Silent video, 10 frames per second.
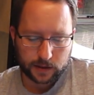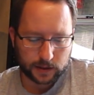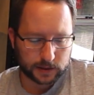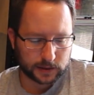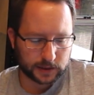
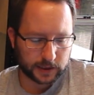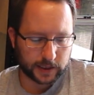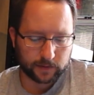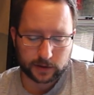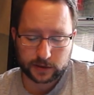let's see,
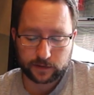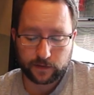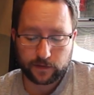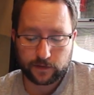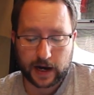that was
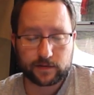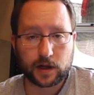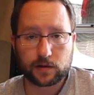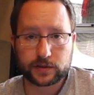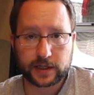
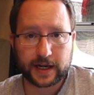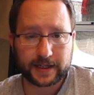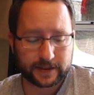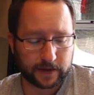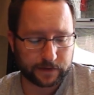
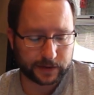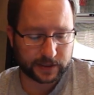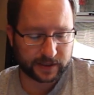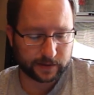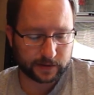
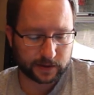$5.87.